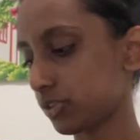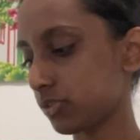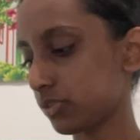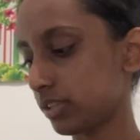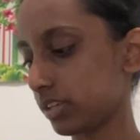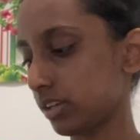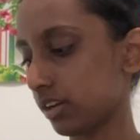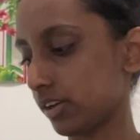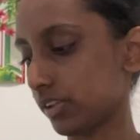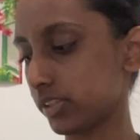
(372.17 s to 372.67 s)

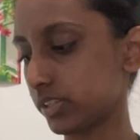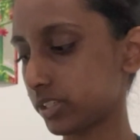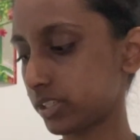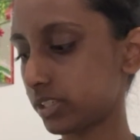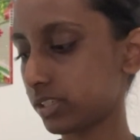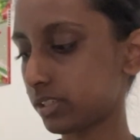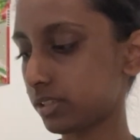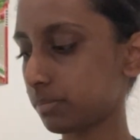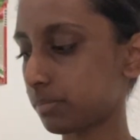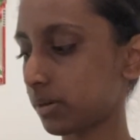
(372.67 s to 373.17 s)
the
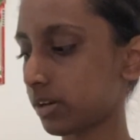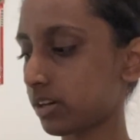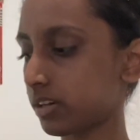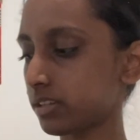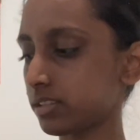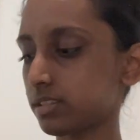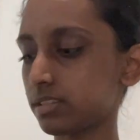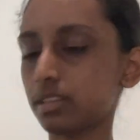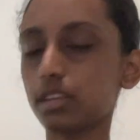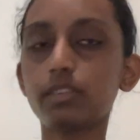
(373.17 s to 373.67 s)
other
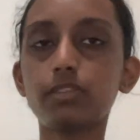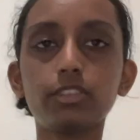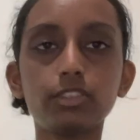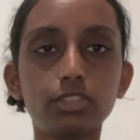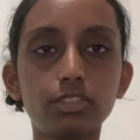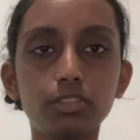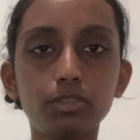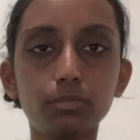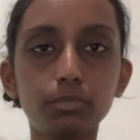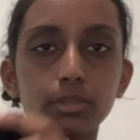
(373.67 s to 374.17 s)
parts of the
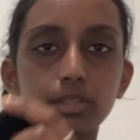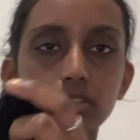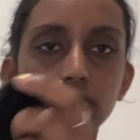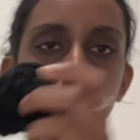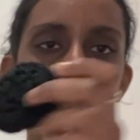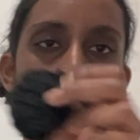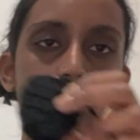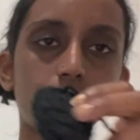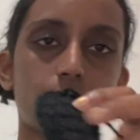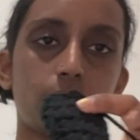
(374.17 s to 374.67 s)
Snoopy.
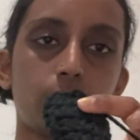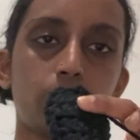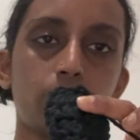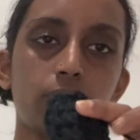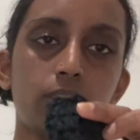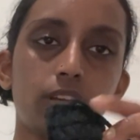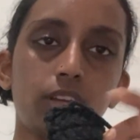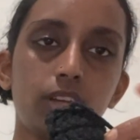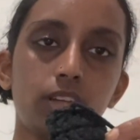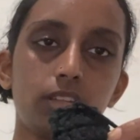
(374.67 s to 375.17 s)
So
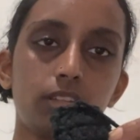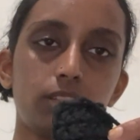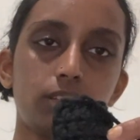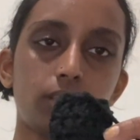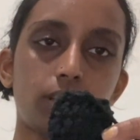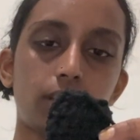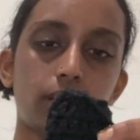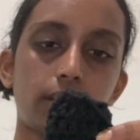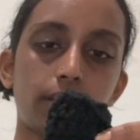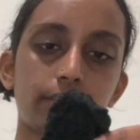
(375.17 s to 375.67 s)

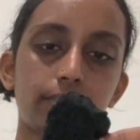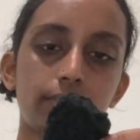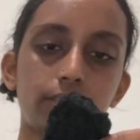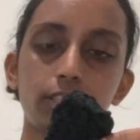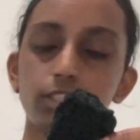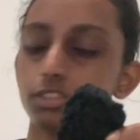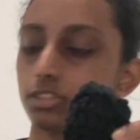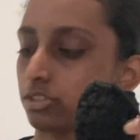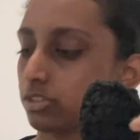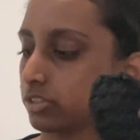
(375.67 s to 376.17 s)
I
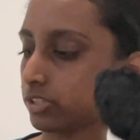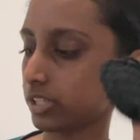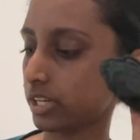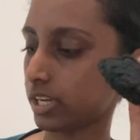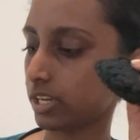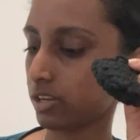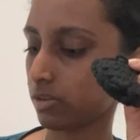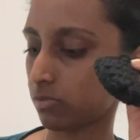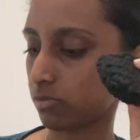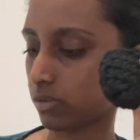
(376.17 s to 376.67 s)
finished
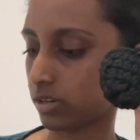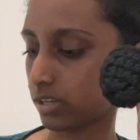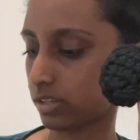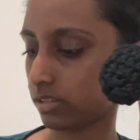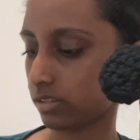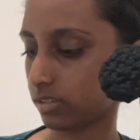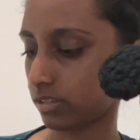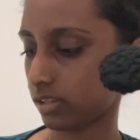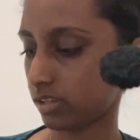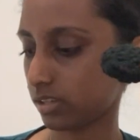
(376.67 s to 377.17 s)
crocheting
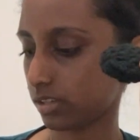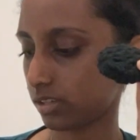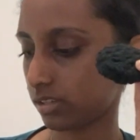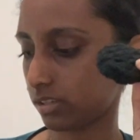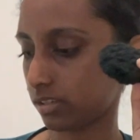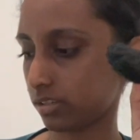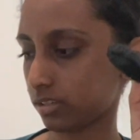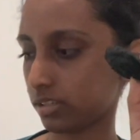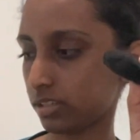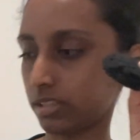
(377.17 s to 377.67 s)
one
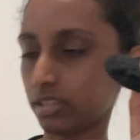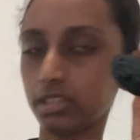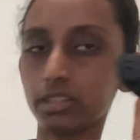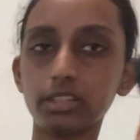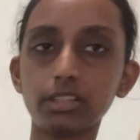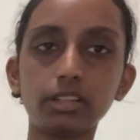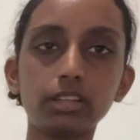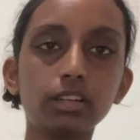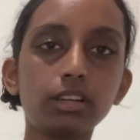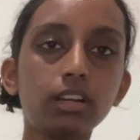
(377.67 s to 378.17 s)

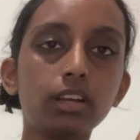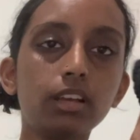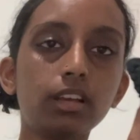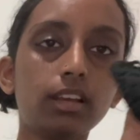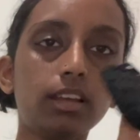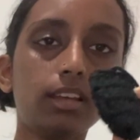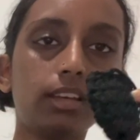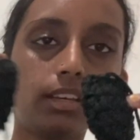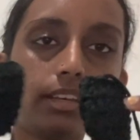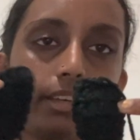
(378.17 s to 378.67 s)
ear,
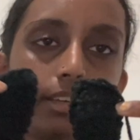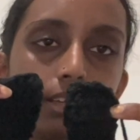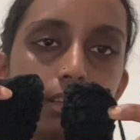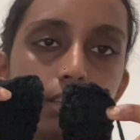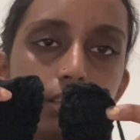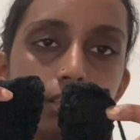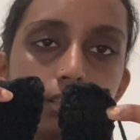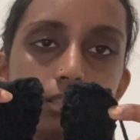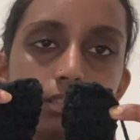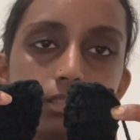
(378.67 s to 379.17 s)
and
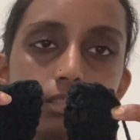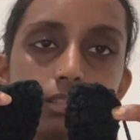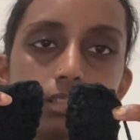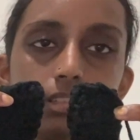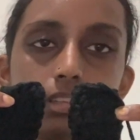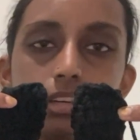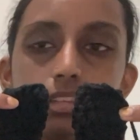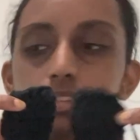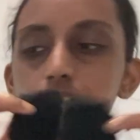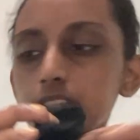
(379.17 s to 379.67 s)
this is the
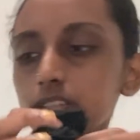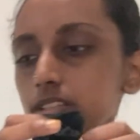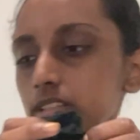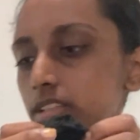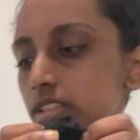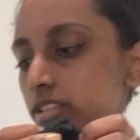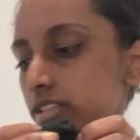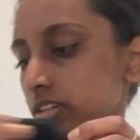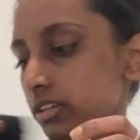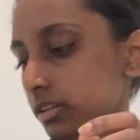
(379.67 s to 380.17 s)
other
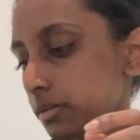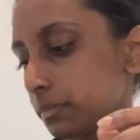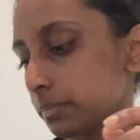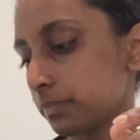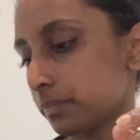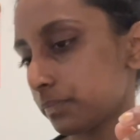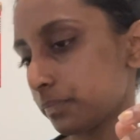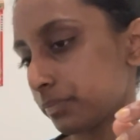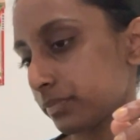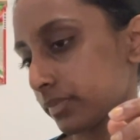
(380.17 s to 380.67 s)
ear,
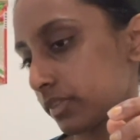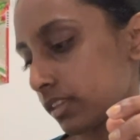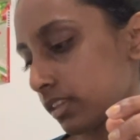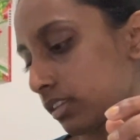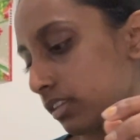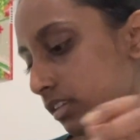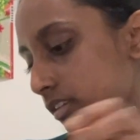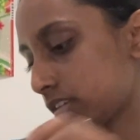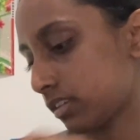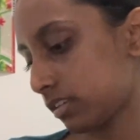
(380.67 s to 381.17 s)

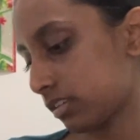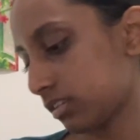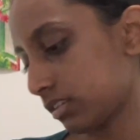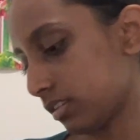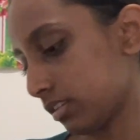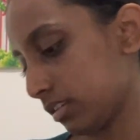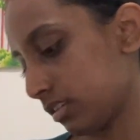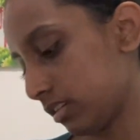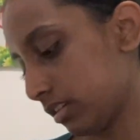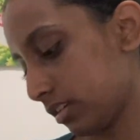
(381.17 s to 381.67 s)

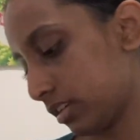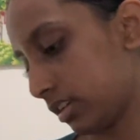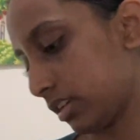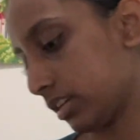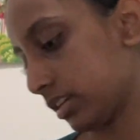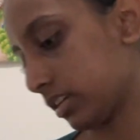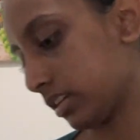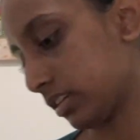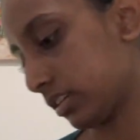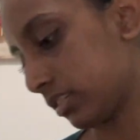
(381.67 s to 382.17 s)

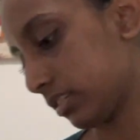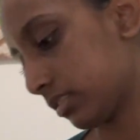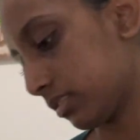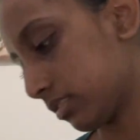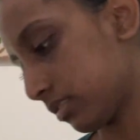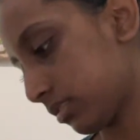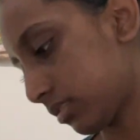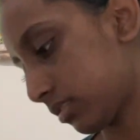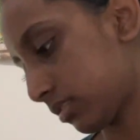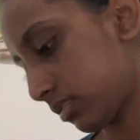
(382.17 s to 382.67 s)

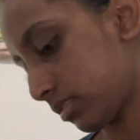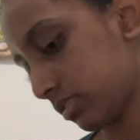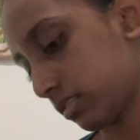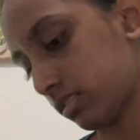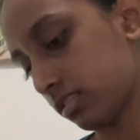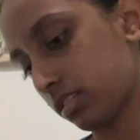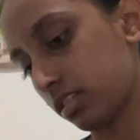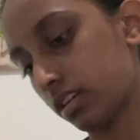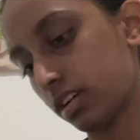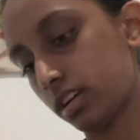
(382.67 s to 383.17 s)
and
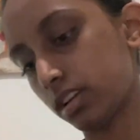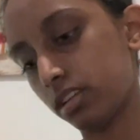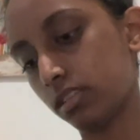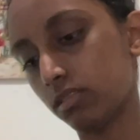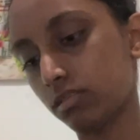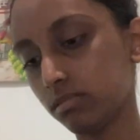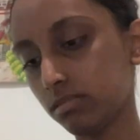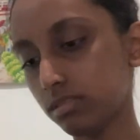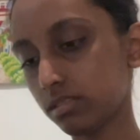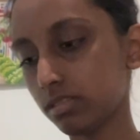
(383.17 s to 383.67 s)
I
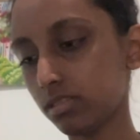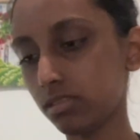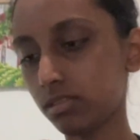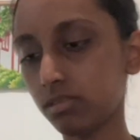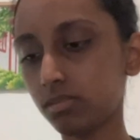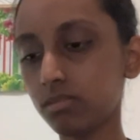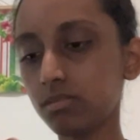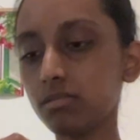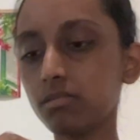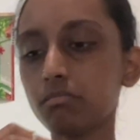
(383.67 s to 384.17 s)

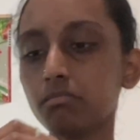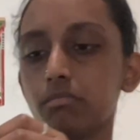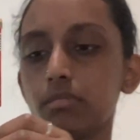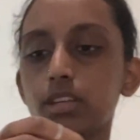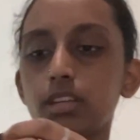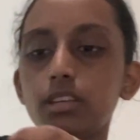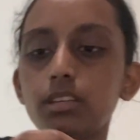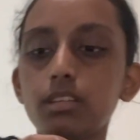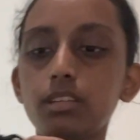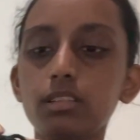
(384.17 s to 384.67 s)
also
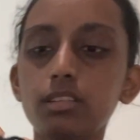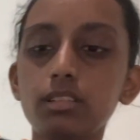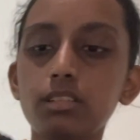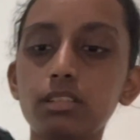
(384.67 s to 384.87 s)
made